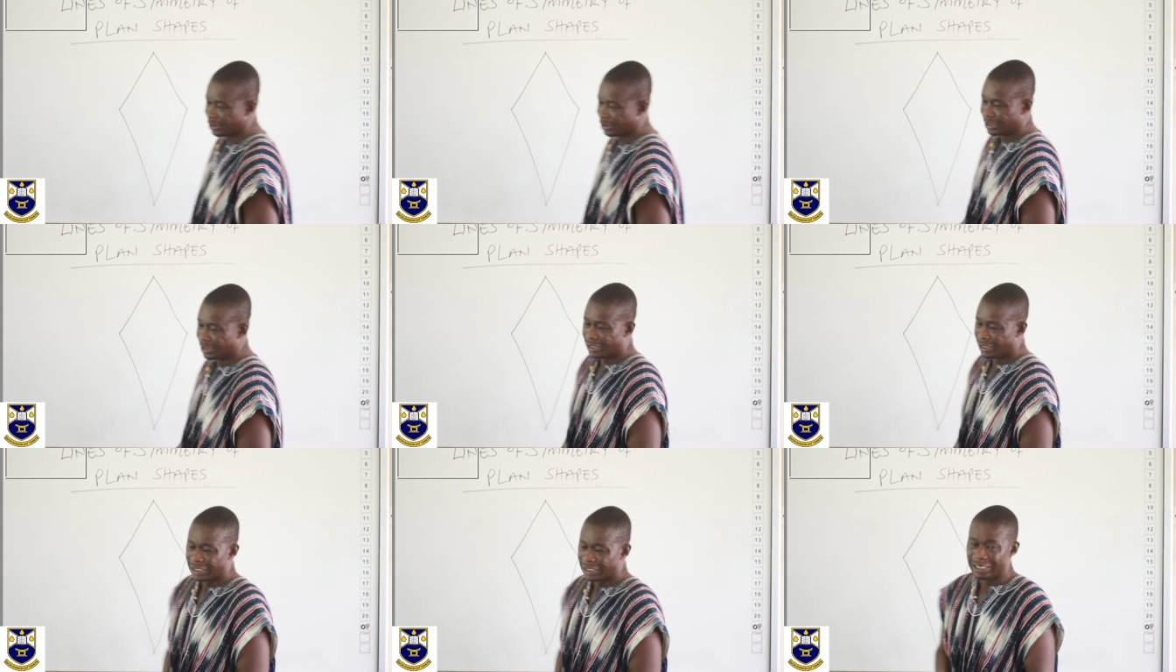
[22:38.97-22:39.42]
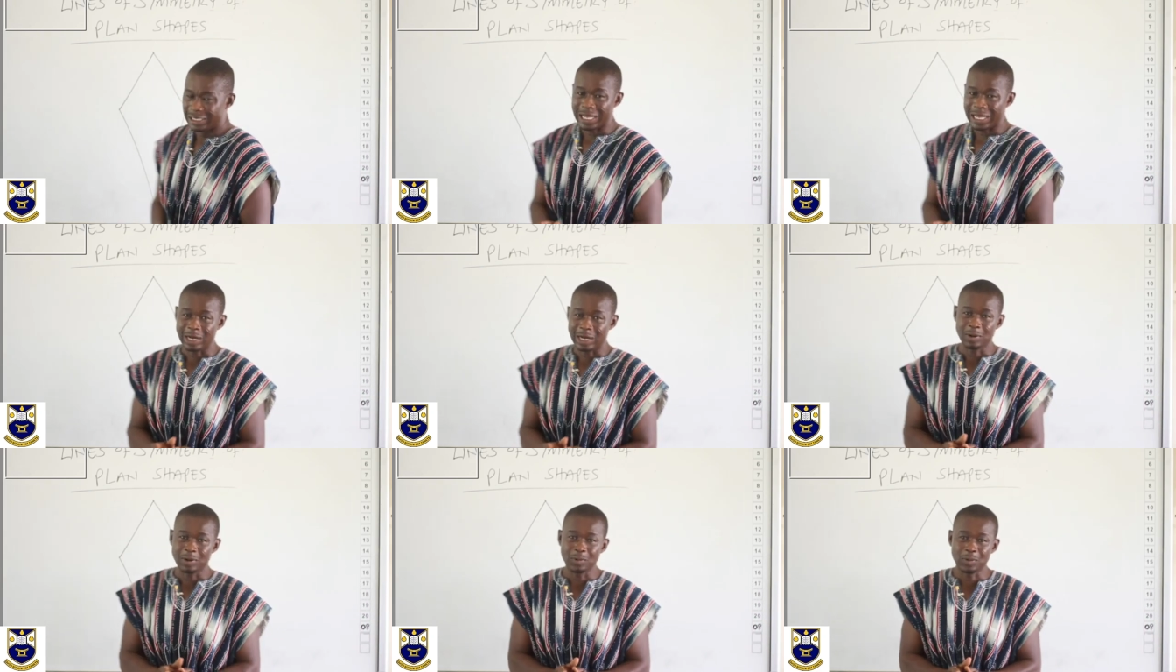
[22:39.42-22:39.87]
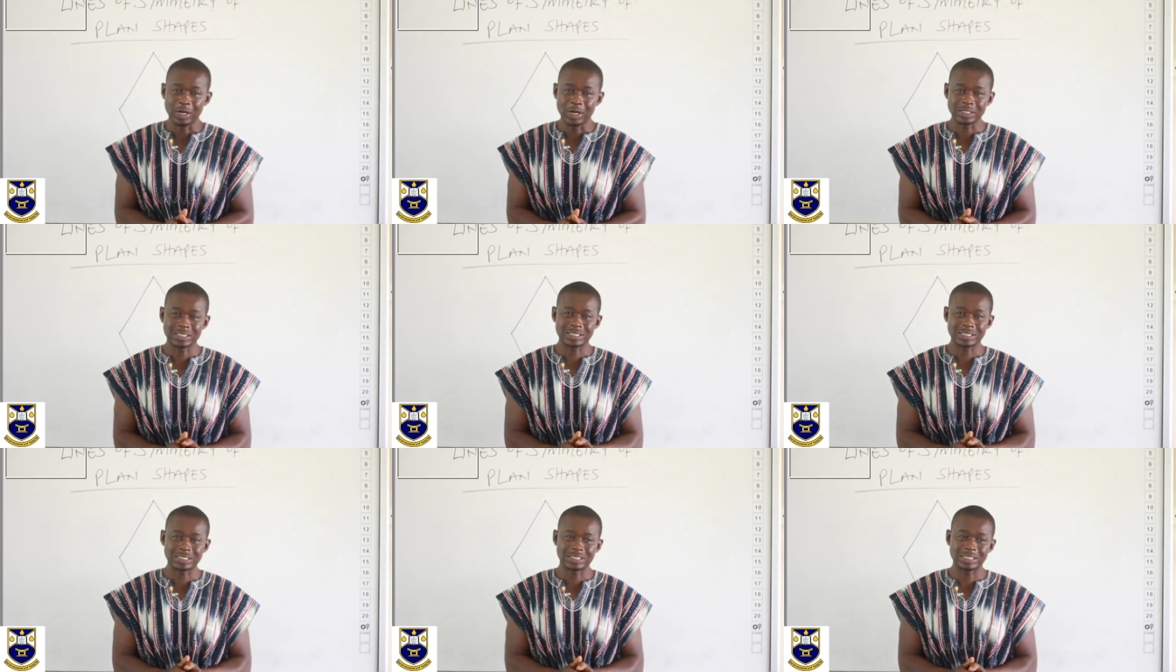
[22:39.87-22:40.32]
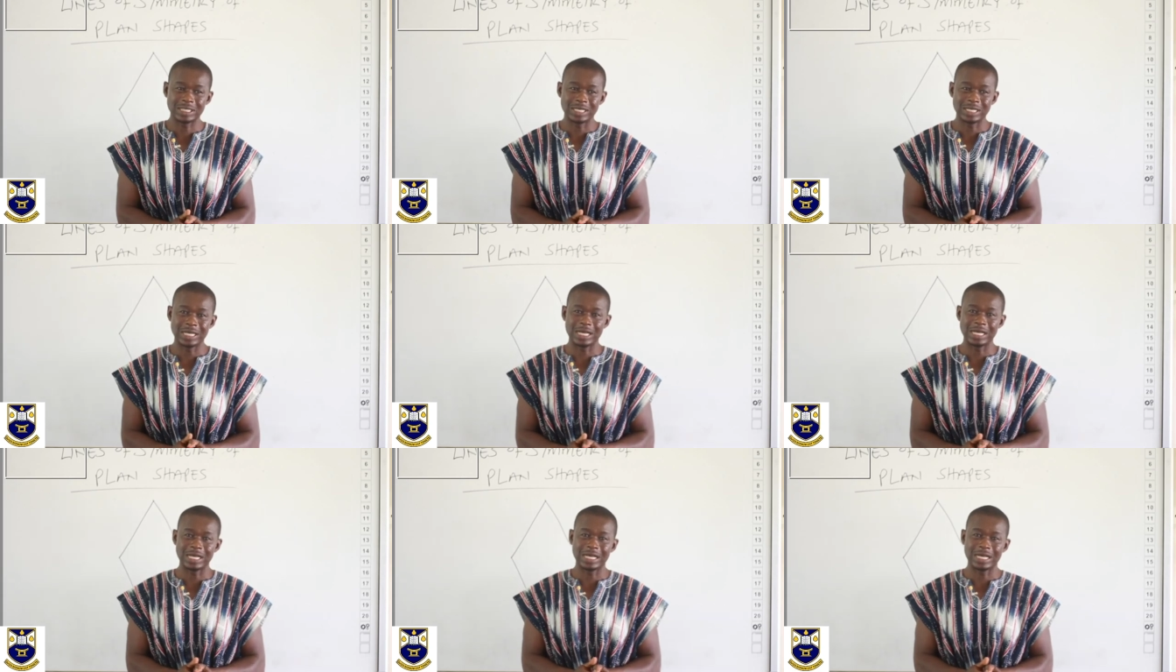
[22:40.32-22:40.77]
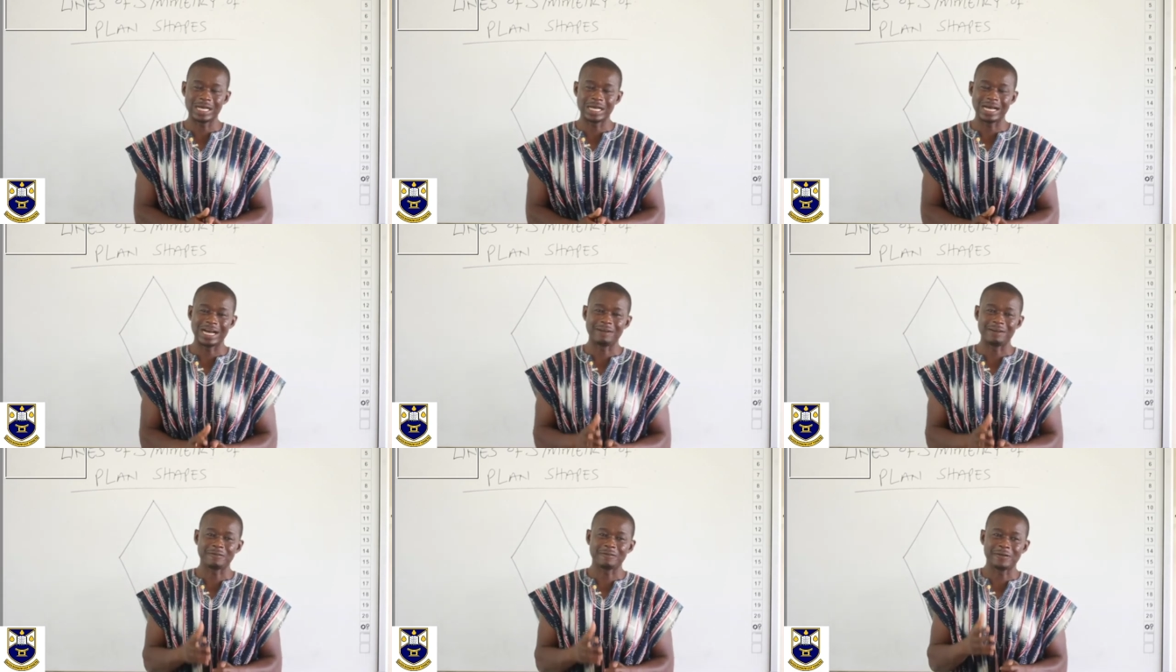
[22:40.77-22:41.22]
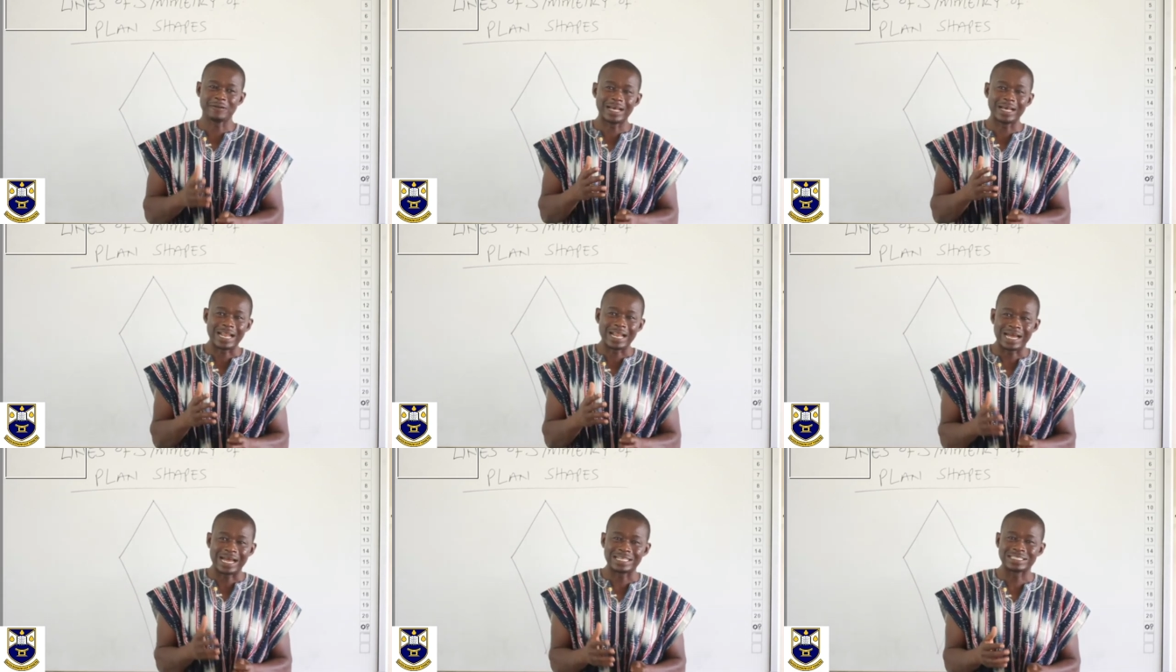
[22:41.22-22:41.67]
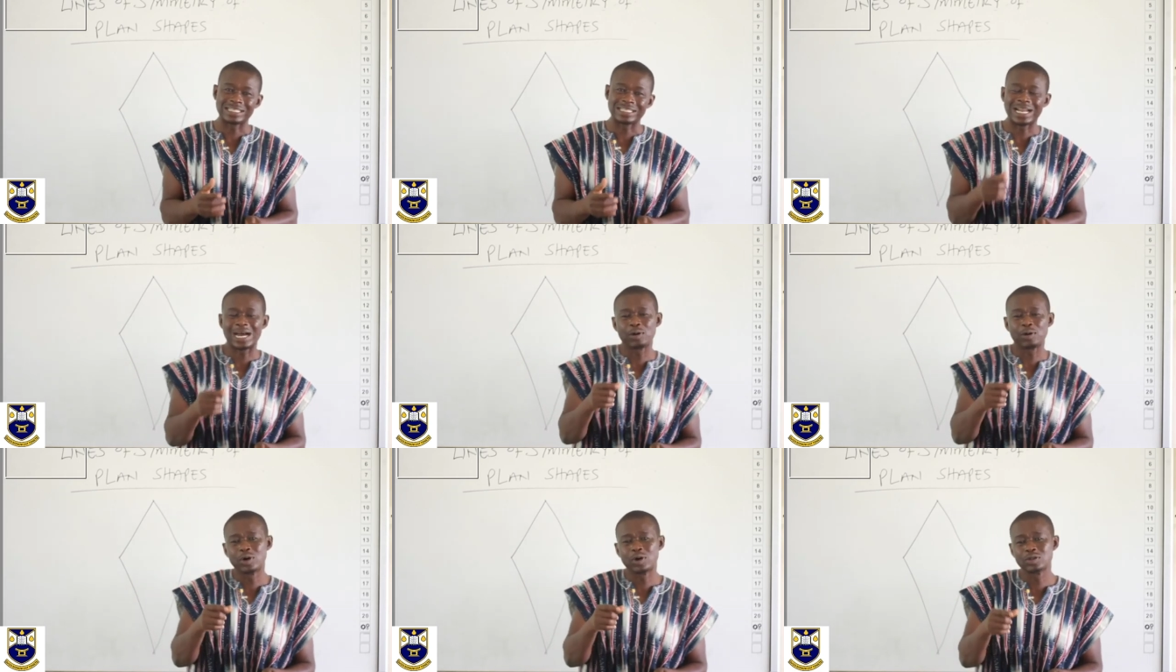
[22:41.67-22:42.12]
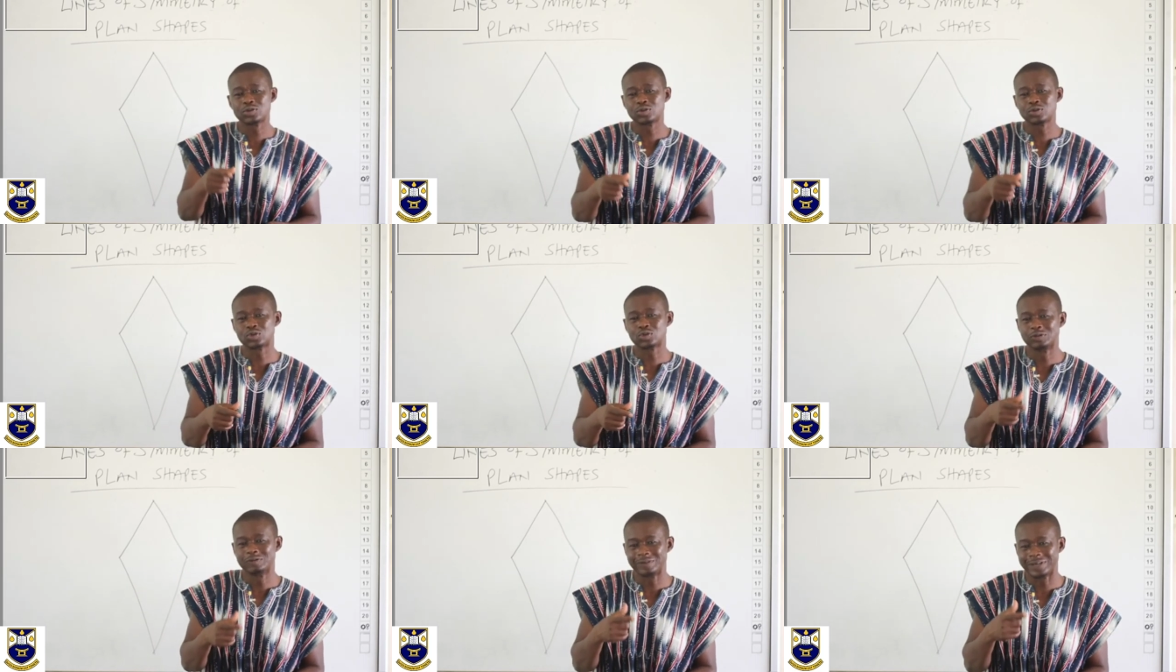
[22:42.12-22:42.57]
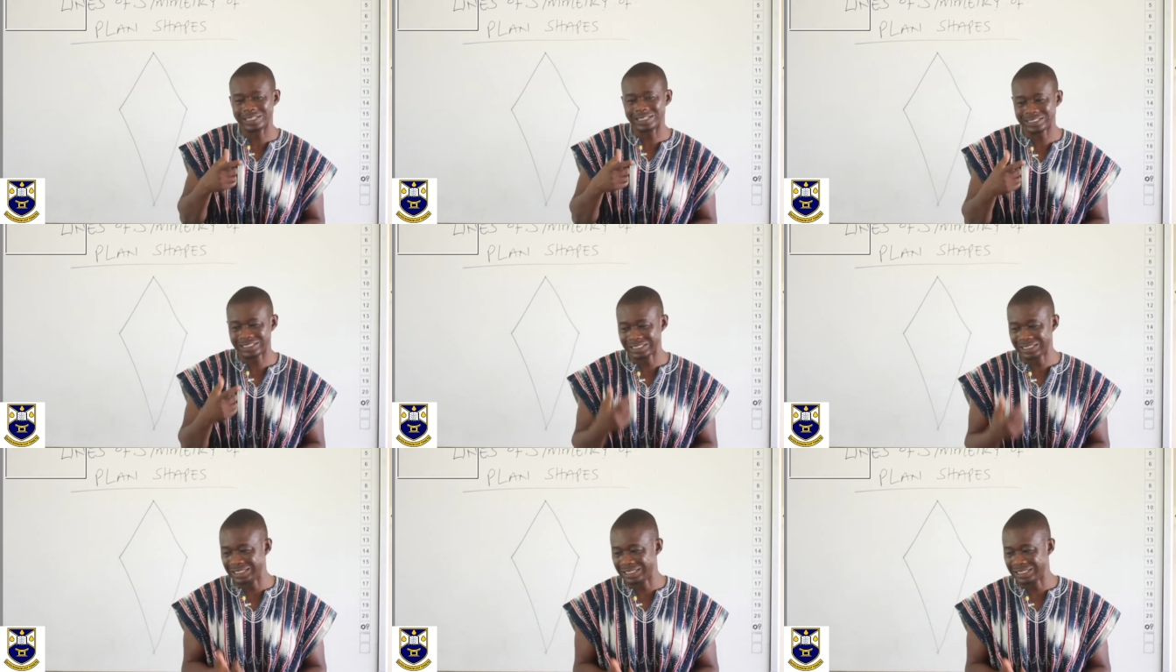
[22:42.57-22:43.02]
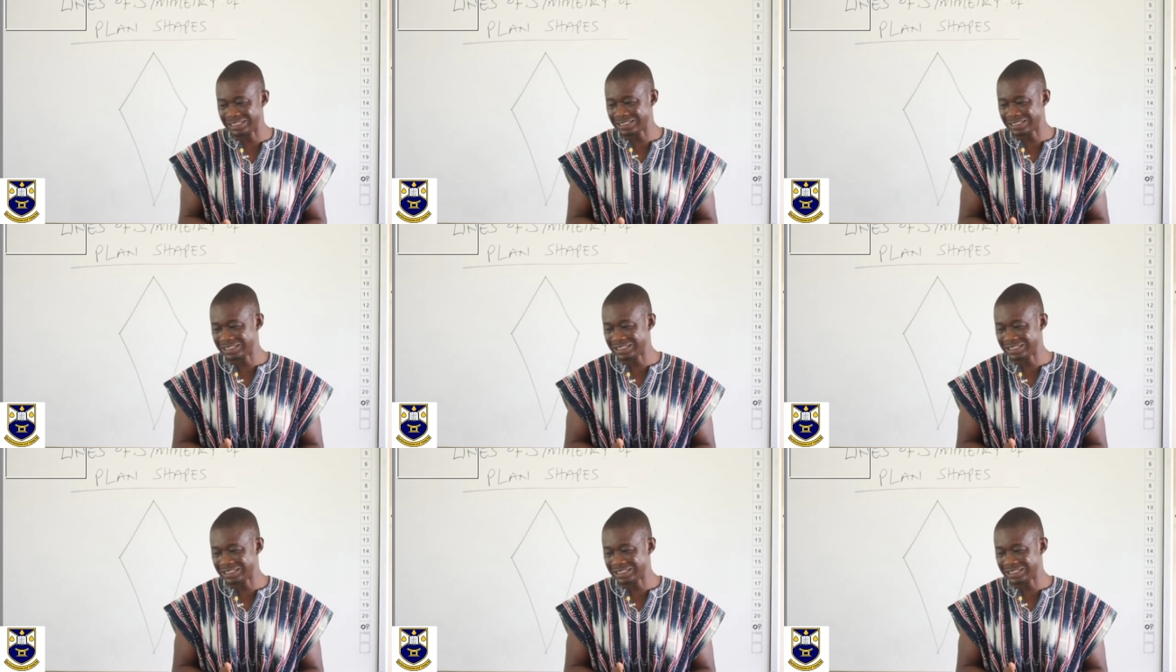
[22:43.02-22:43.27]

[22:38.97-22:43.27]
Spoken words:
Now, what I have realized, and I want you to investigate,